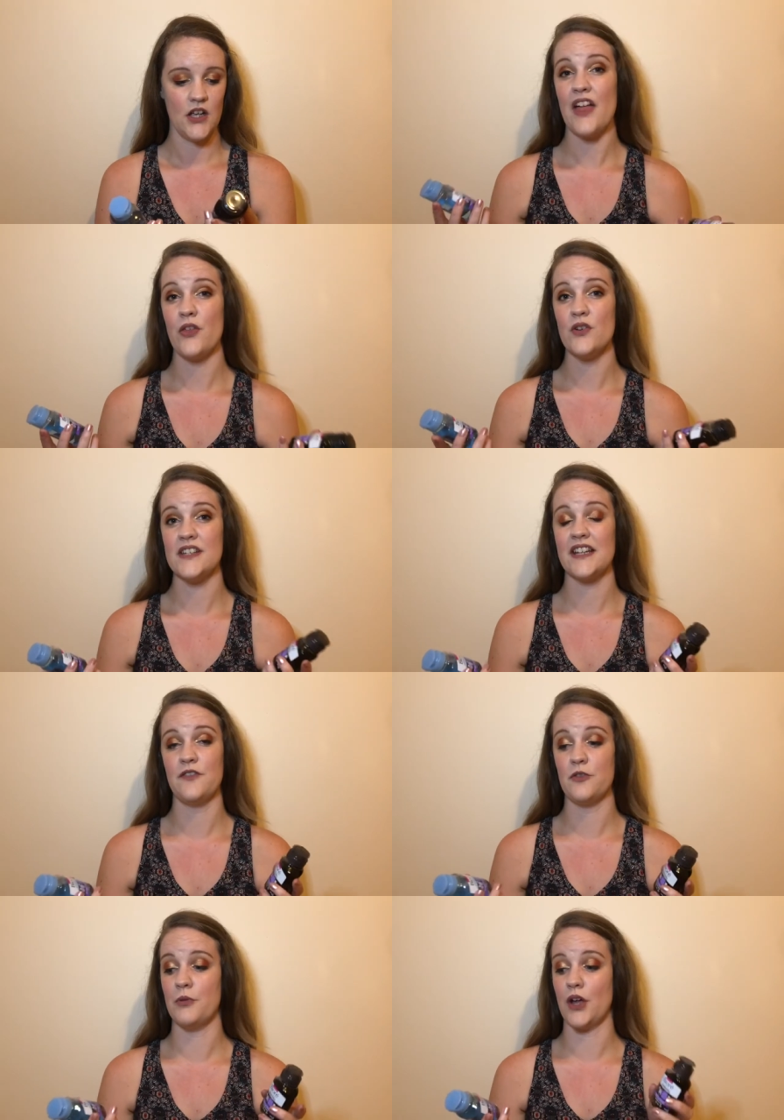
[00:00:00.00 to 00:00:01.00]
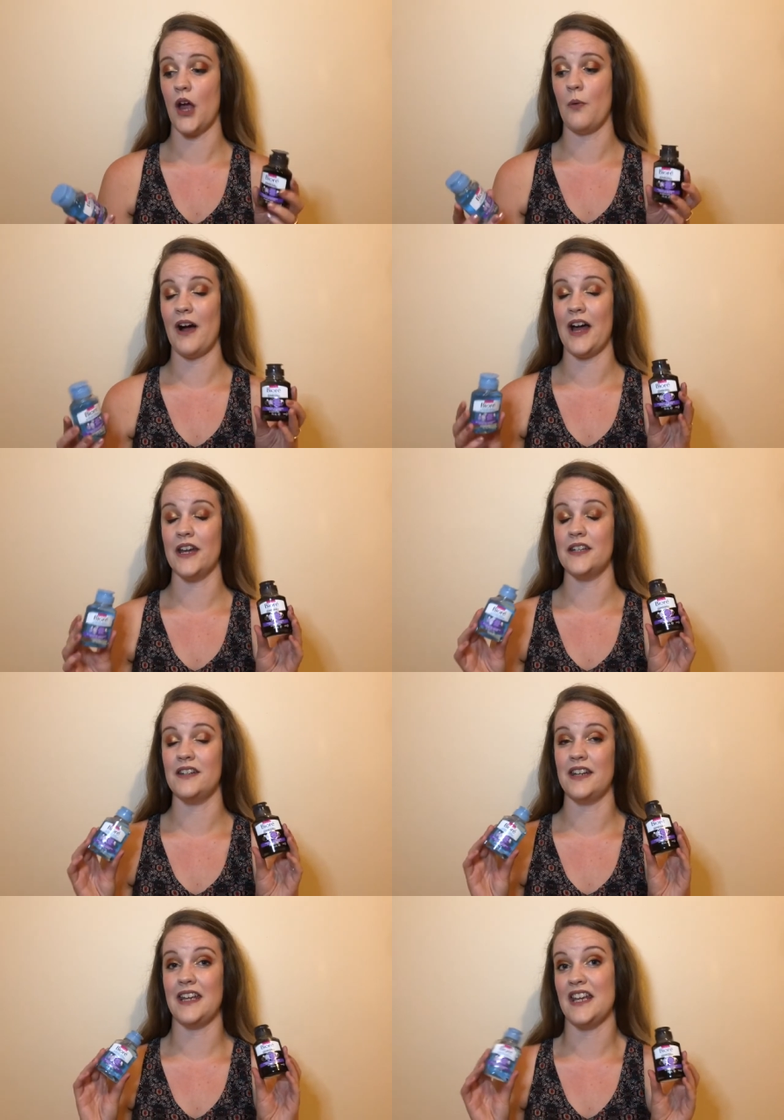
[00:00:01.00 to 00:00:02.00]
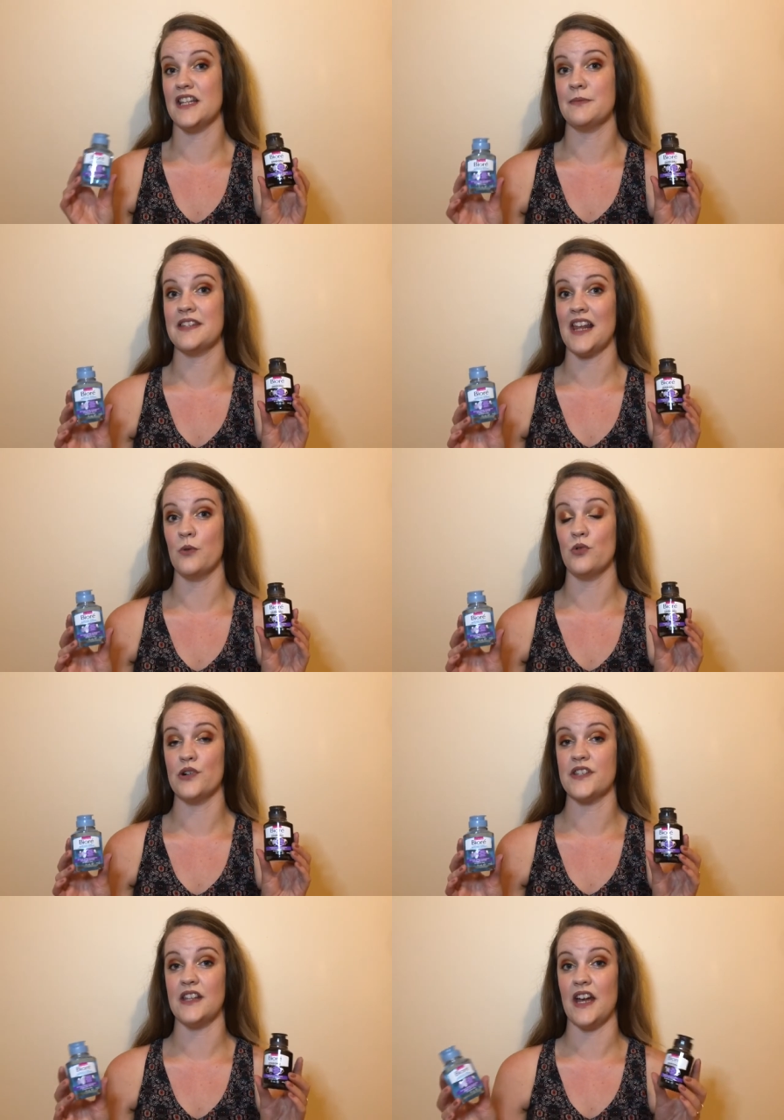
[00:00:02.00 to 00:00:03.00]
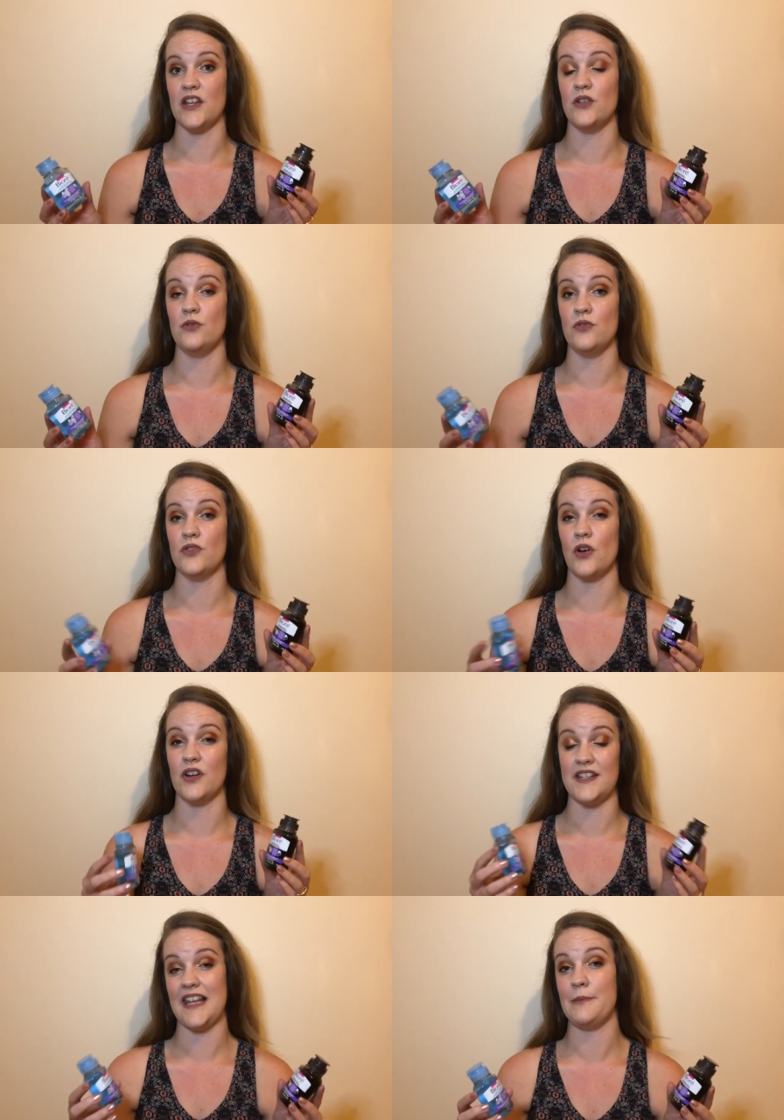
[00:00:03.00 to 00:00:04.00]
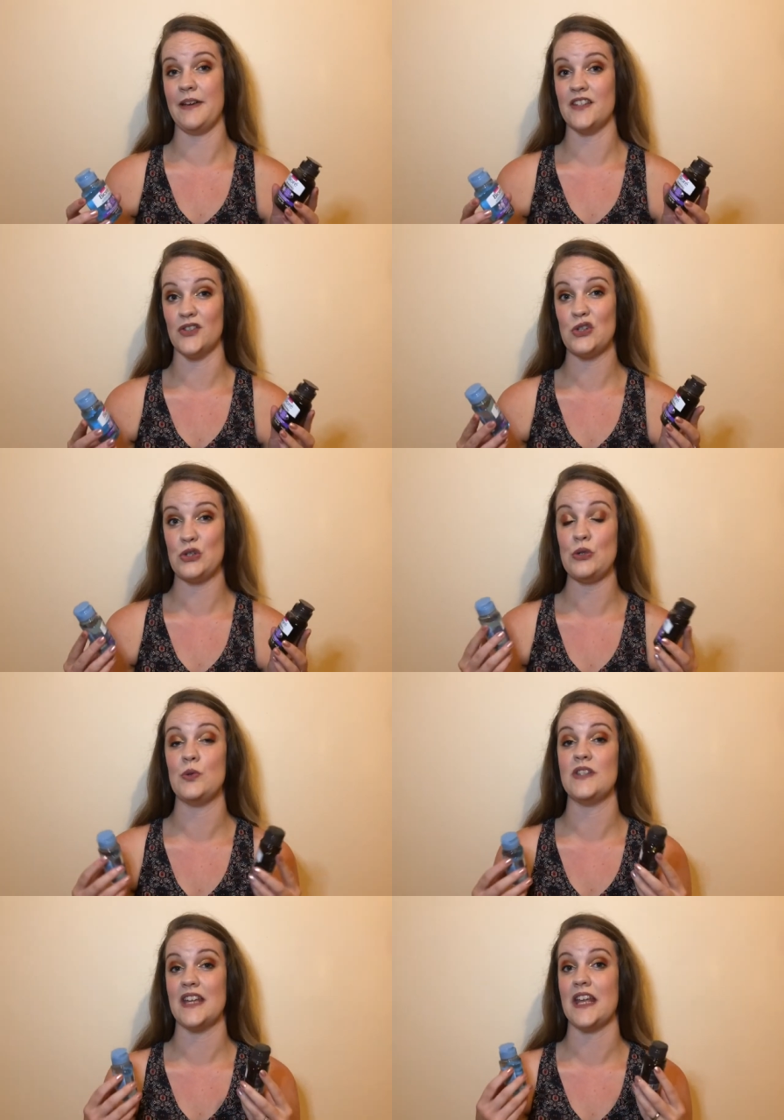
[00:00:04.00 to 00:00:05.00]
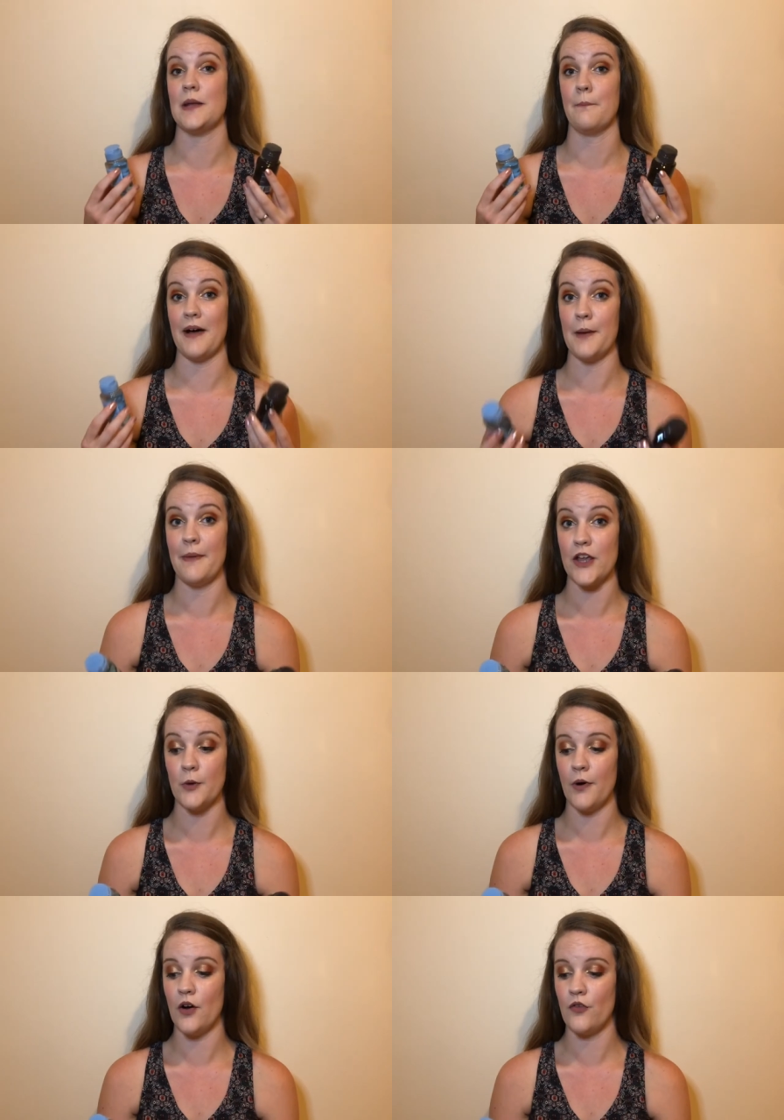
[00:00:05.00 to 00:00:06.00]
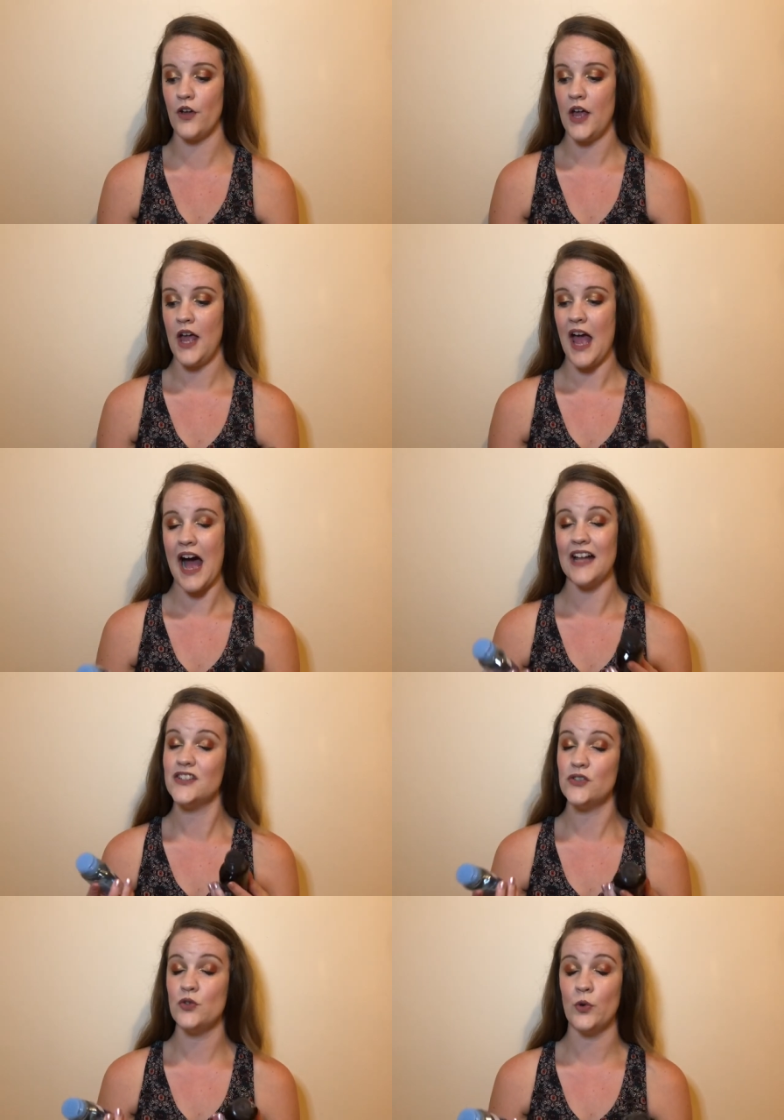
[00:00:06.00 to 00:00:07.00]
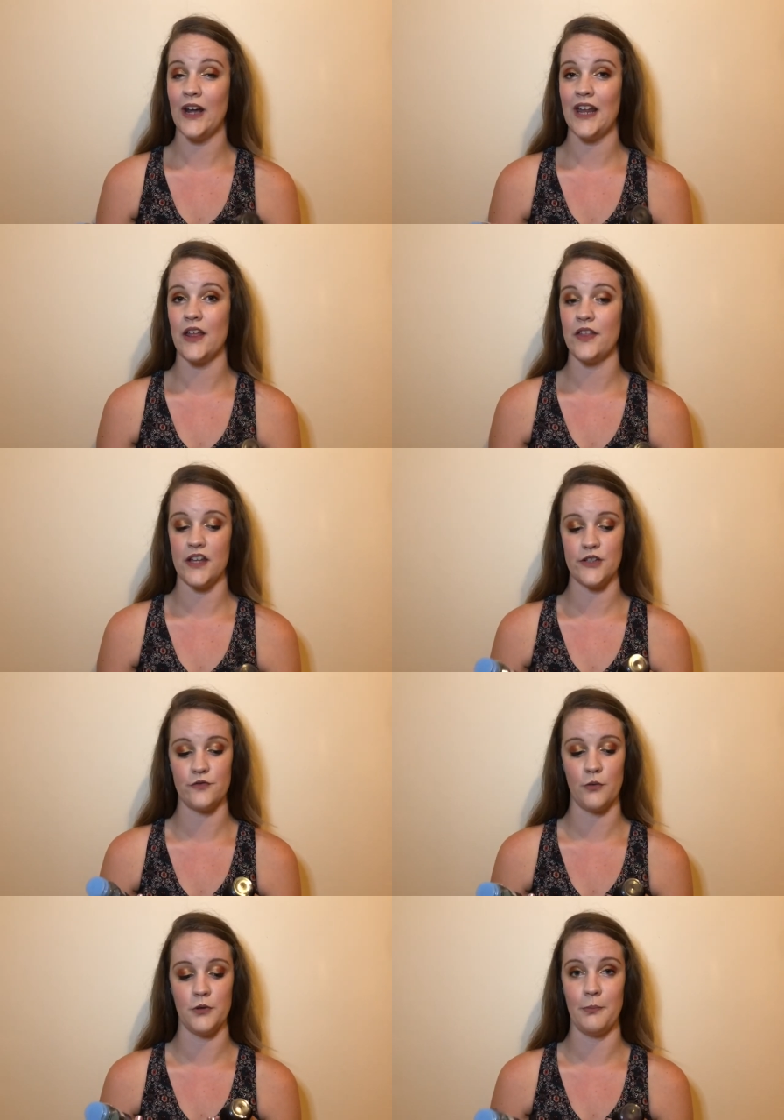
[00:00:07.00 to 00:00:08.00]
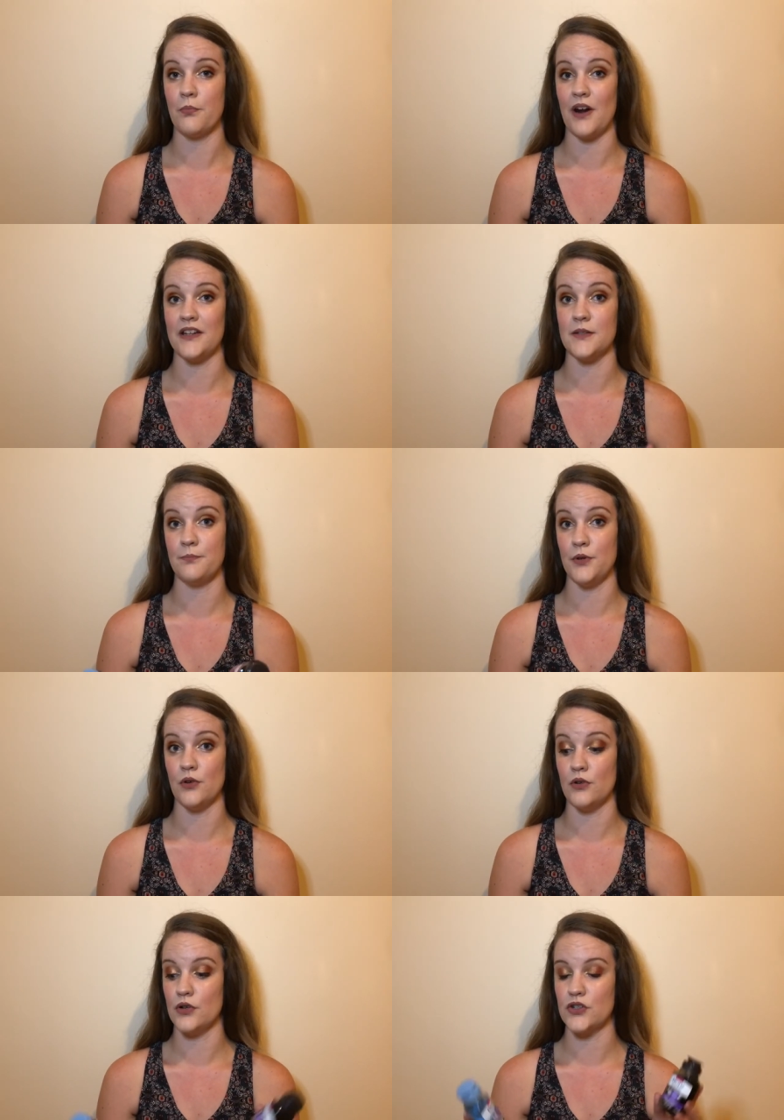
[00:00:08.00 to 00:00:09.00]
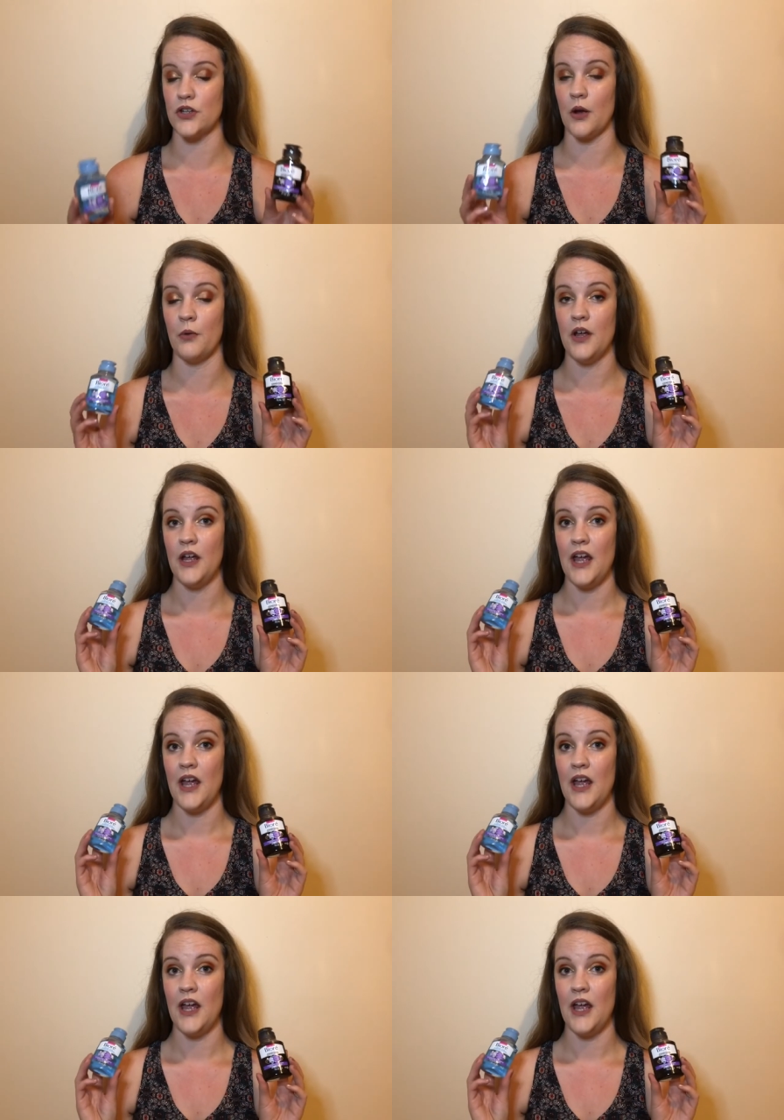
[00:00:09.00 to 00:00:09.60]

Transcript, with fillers: I thought I'd give them a go, and it is micellar water that I use on a daily basis to take my makeup off. And I do quite like things from the brand Biore, so